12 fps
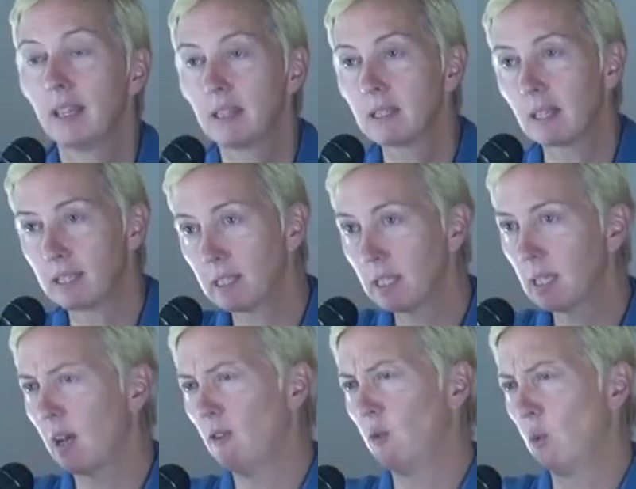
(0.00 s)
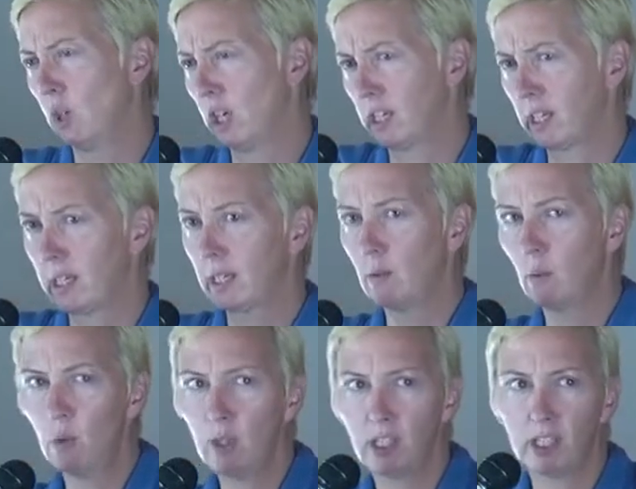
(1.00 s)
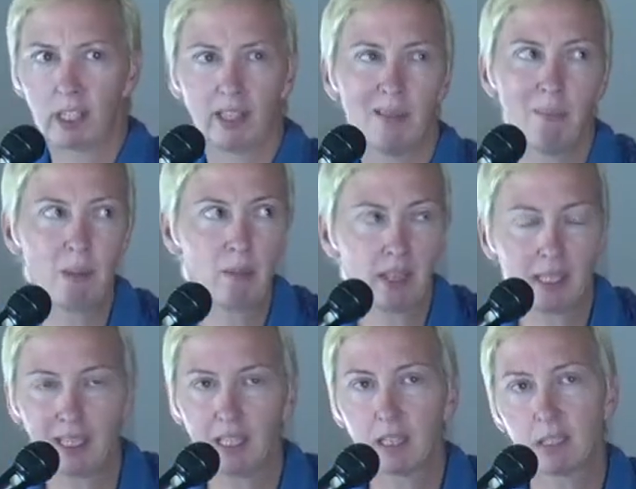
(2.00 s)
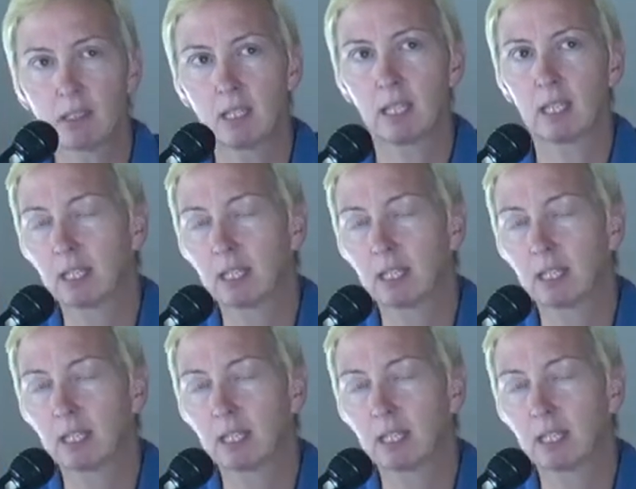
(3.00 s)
This idea of work, I gotta work, and then maybe I can get this thing,